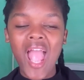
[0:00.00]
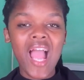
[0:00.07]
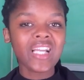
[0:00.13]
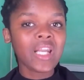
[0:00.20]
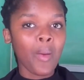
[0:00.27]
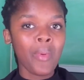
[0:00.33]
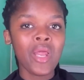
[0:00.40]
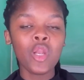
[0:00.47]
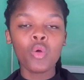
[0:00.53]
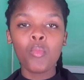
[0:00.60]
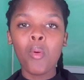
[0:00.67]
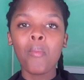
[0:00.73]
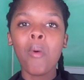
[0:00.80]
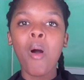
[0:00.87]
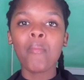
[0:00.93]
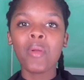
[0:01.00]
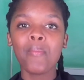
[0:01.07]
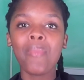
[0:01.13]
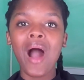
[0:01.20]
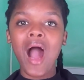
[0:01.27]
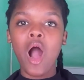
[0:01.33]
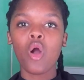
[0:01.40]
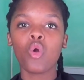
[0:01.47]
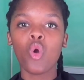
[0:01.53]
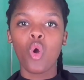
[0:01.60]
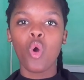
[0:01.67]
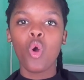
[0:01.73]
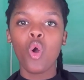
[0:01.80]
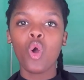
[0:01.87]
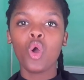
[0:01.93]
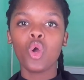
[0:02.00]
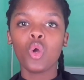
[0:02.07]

Ekugqibeleni, ubomi bakho.